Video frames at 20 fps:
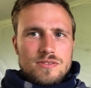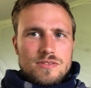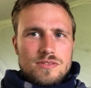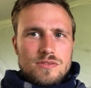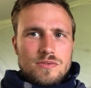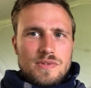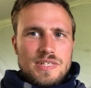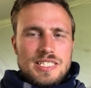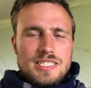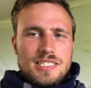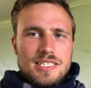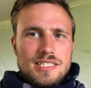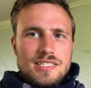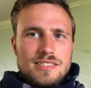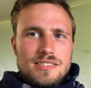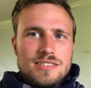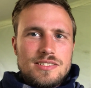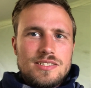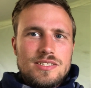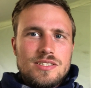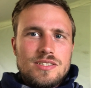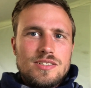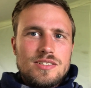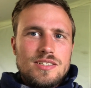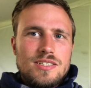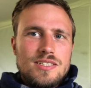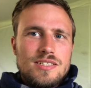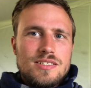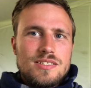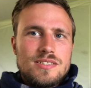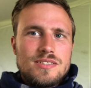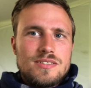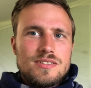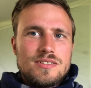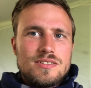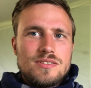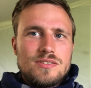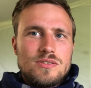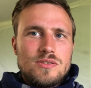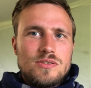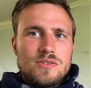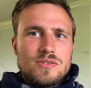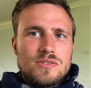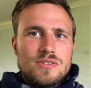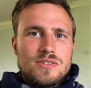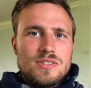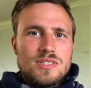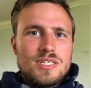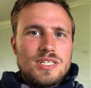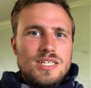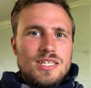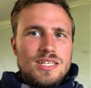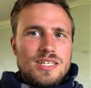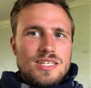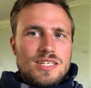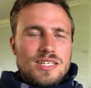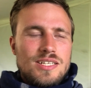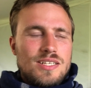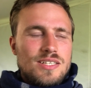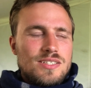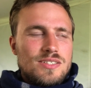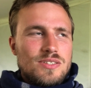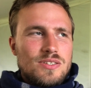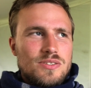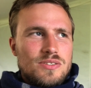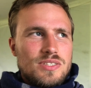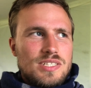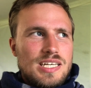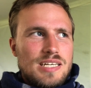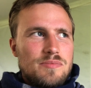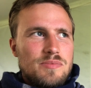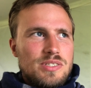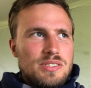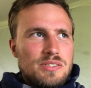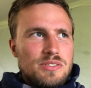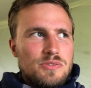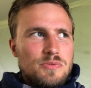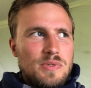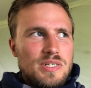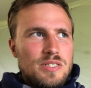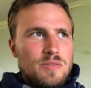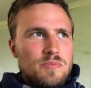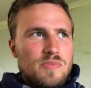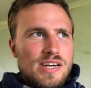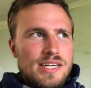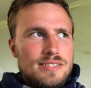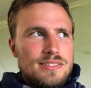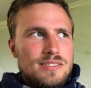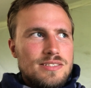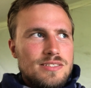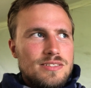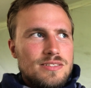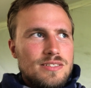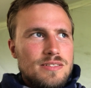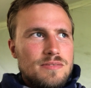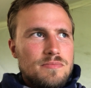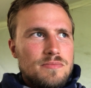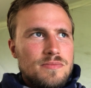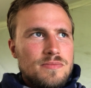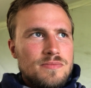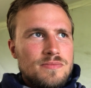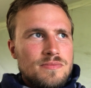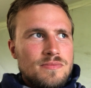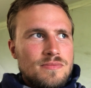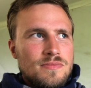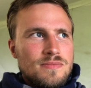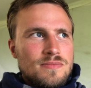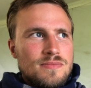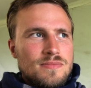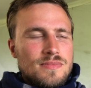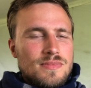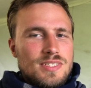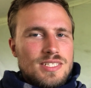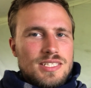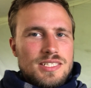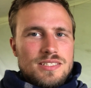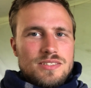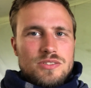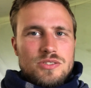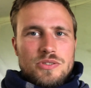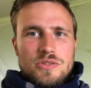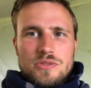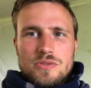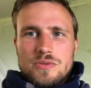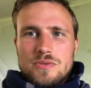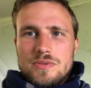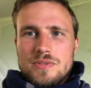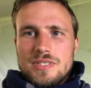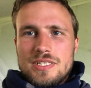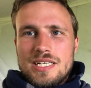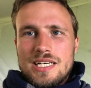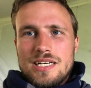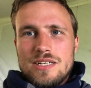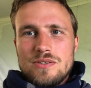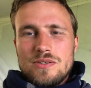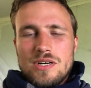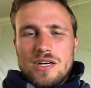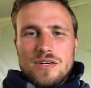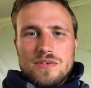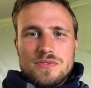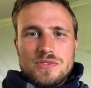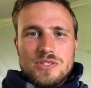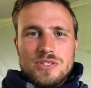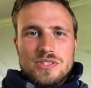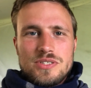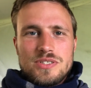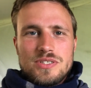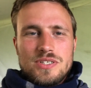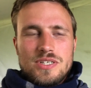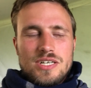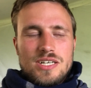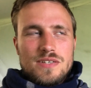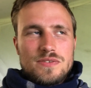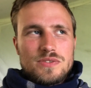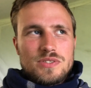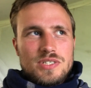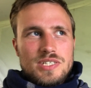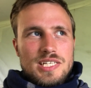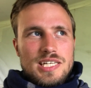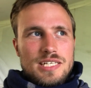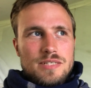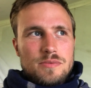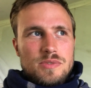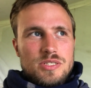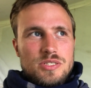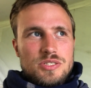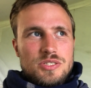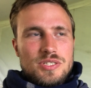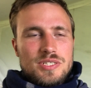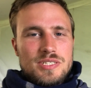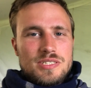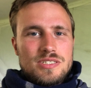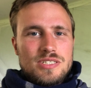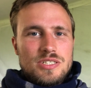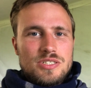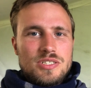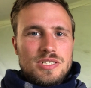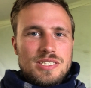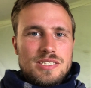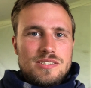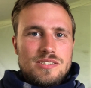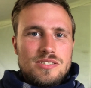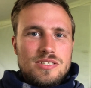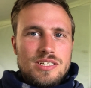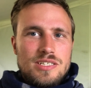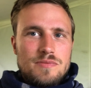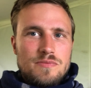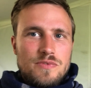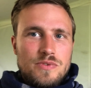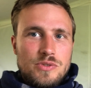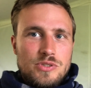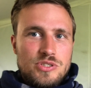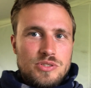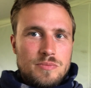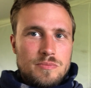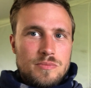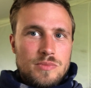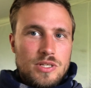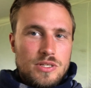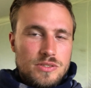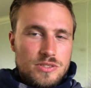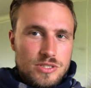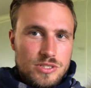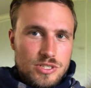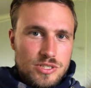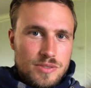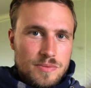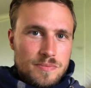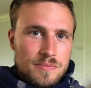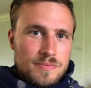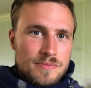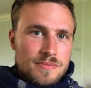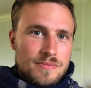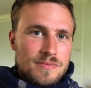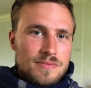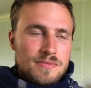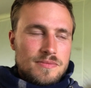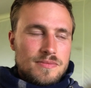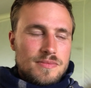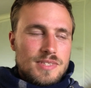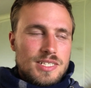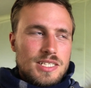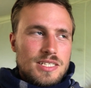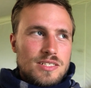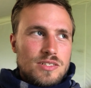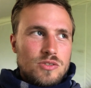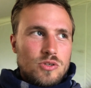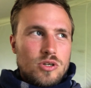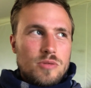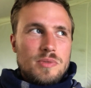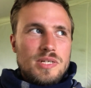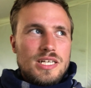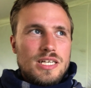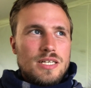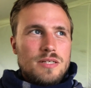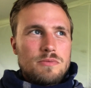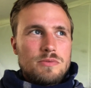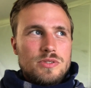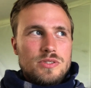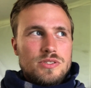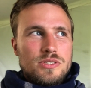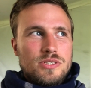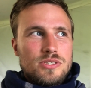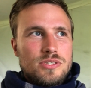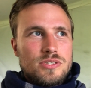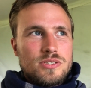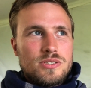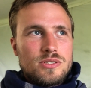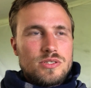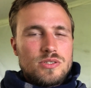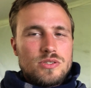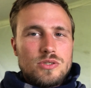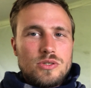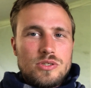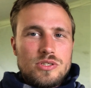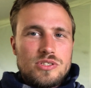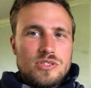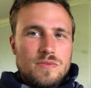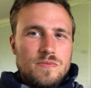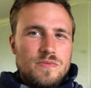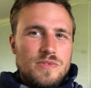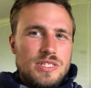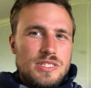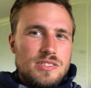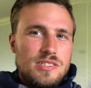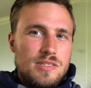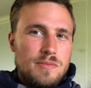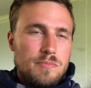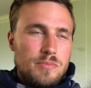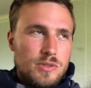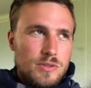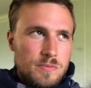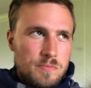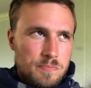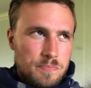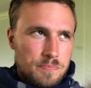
greetings on camera as well, practicing that. So now after the language session, it's time for some lunch. Normally I would cook something simple.